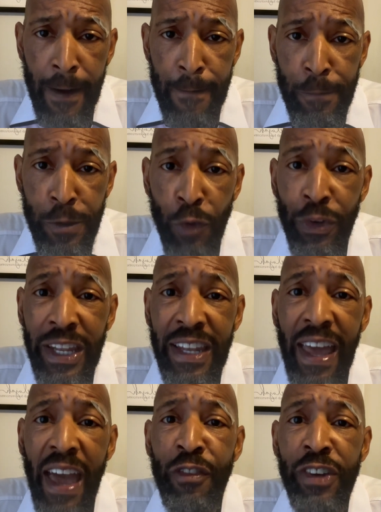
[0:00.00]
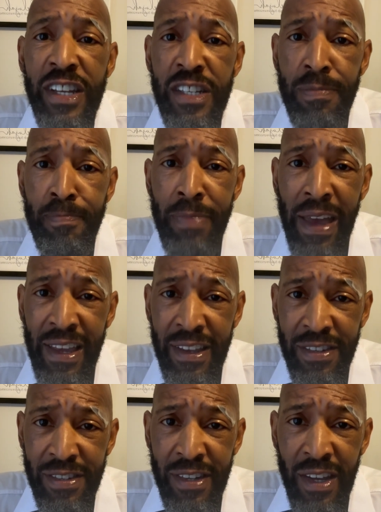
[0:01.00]
So we need
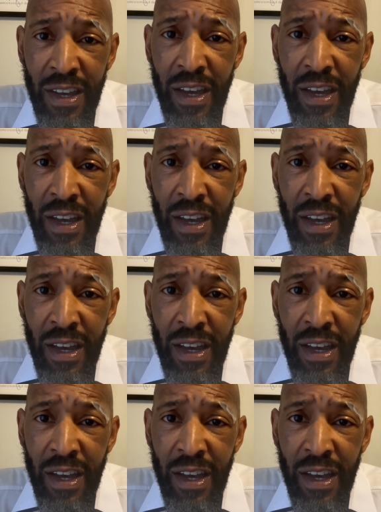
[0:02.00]
evidence-based